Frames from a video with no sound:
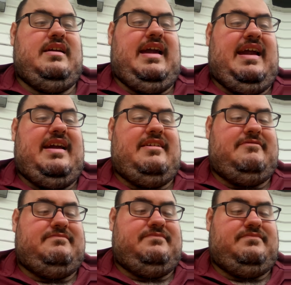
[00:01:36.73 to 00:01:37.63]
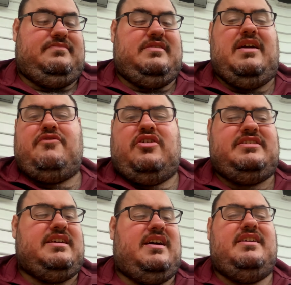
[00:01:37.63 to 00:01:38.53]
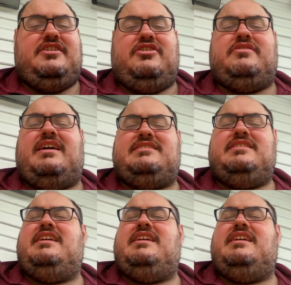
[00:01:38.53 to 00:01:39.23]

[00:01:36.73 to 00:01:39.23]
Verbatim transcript: And of course, uh, you know, lots of